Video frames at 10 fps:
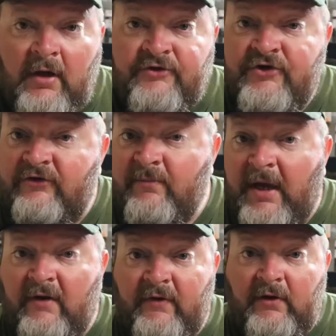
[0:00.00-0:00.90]
It's just
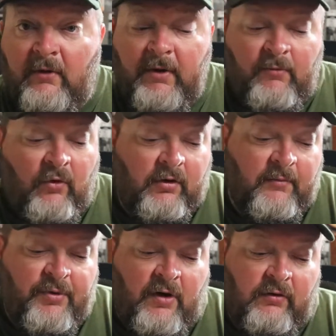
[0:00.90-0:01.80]
made of a little bit more
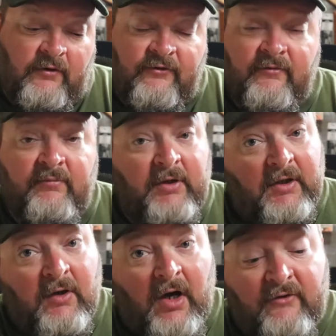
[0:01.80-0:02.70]
components, but
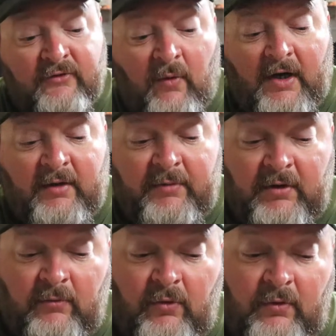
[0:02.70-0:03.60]
it costs quite a
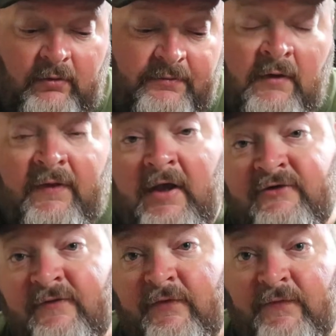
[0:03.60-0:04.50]
bit more.
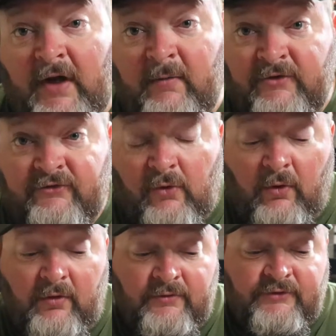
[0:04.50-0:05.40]
These, if you find them in
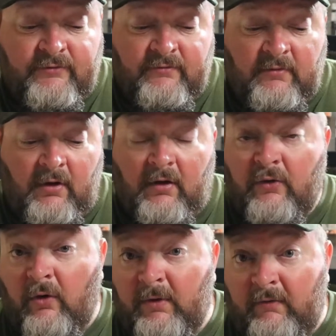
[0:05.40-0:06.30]
stores, are
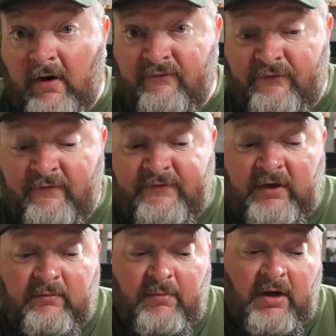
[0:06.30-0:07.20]
normally around
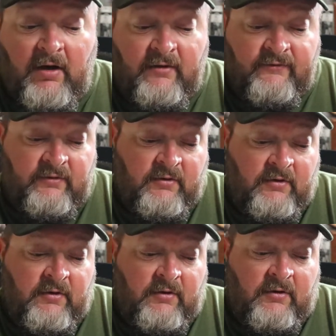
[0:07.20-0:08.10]
15 bucks.
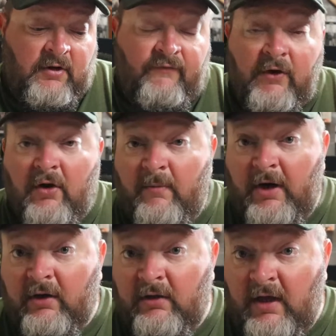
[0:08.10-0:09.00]
If you go to
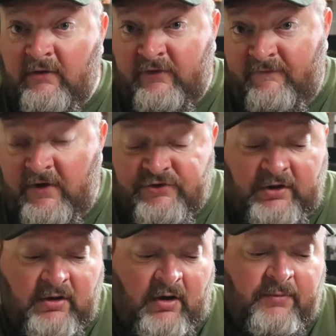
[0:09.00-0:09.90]
American Legacy
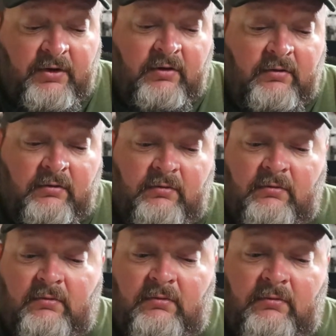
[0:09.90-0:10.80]
Fishing Company,
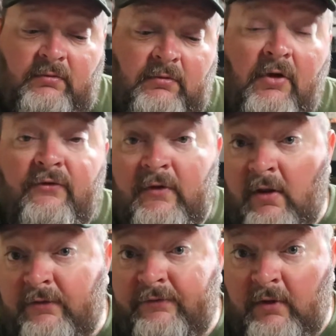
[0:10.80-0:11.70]
using the
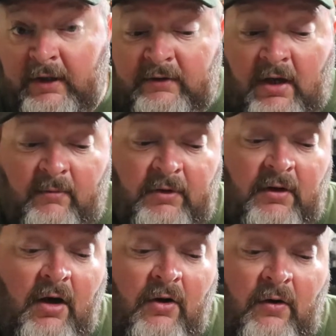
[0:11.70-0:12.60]
link down
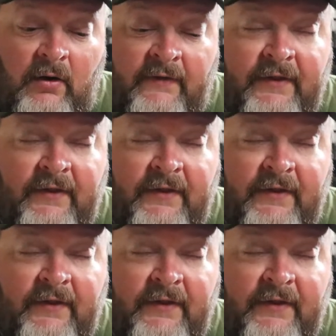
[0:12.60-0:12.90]
below, I